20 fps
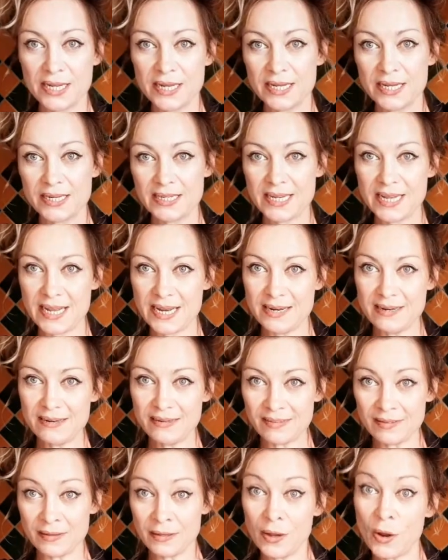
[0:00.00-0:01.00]

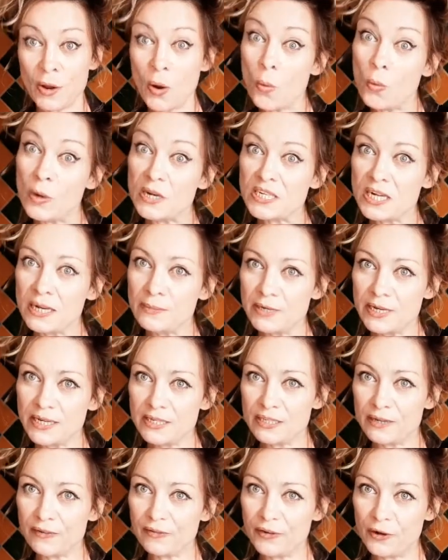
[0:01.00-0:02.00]
tins, which I'm going
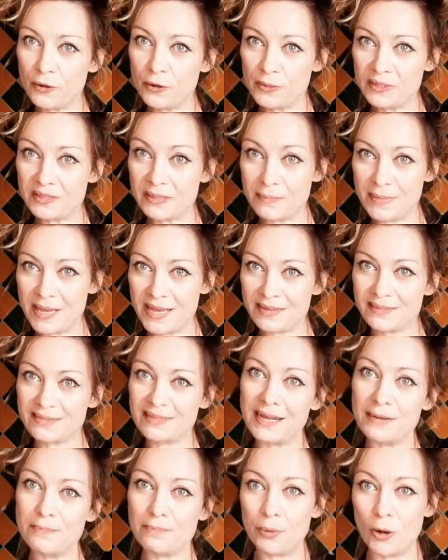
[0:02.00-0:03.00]
to fill with the mix
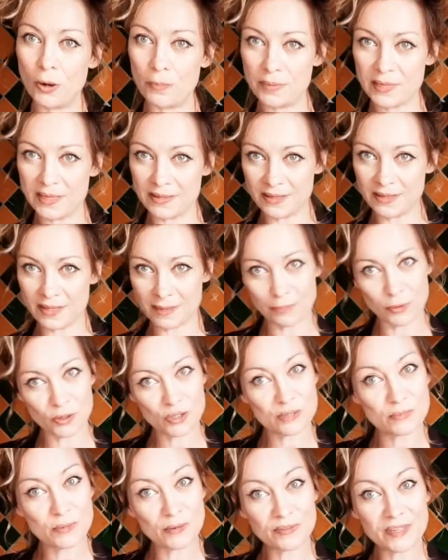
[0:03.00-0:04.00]
and pop in the
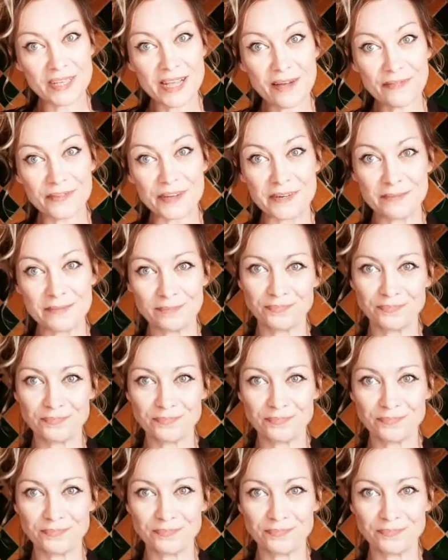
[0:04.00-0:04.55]
bottom of the oven.